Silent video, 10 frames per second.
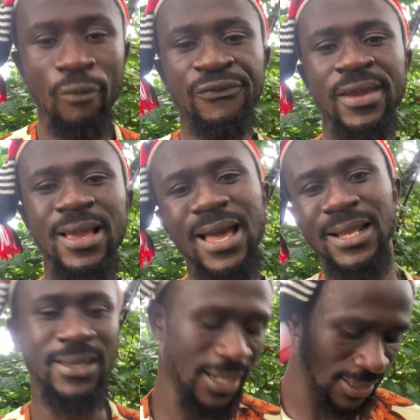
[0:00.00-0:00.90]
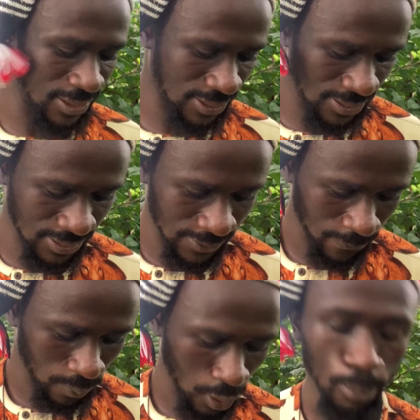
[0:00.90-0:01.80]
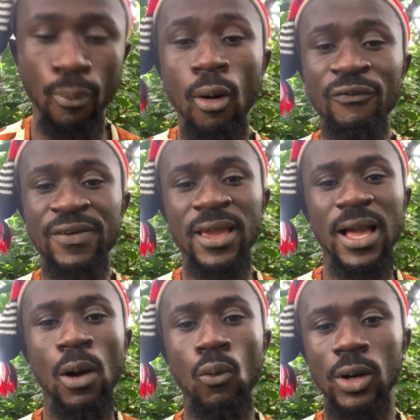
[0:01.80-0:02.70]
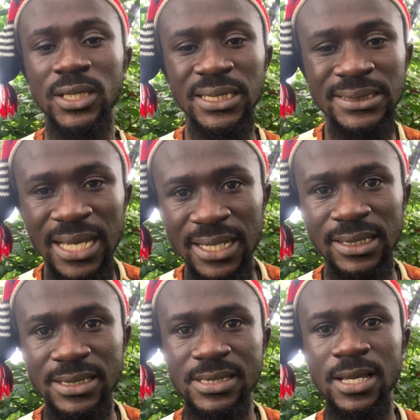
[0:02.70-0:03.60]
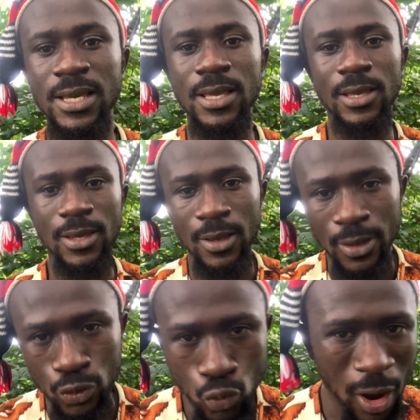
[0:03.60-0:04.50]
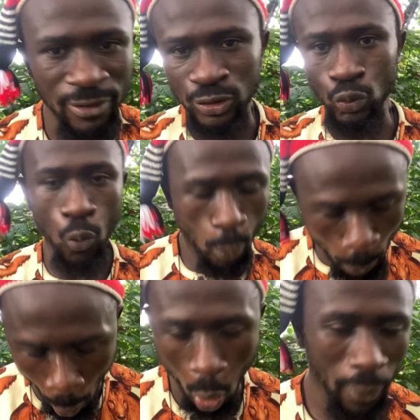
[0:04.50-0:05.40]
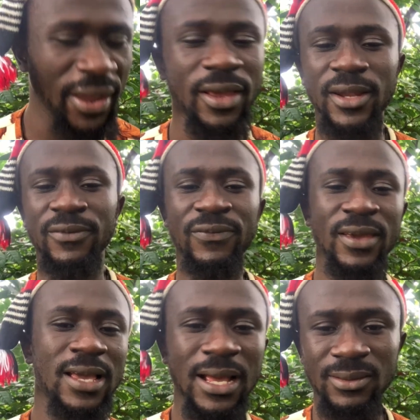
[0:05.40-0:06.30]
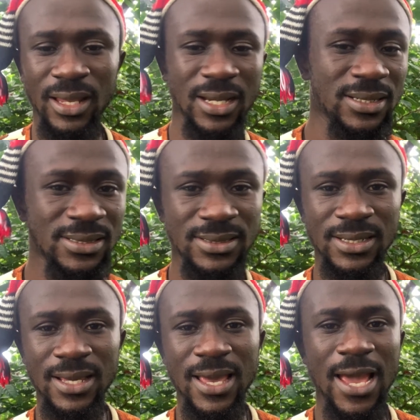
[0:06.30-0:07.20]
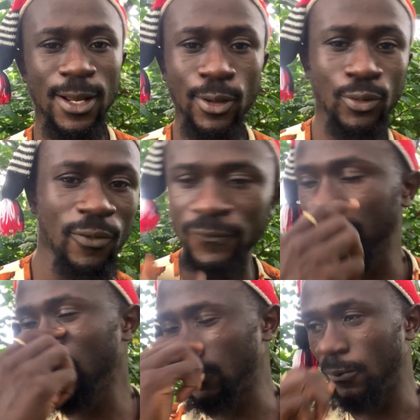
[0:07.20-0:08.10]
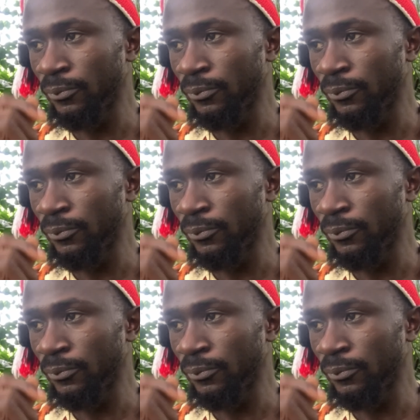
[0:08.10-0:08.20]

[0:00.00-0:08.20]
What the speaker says: finger techniques. Poor finger techniques. You are so poor in finger techniques. A lot of you,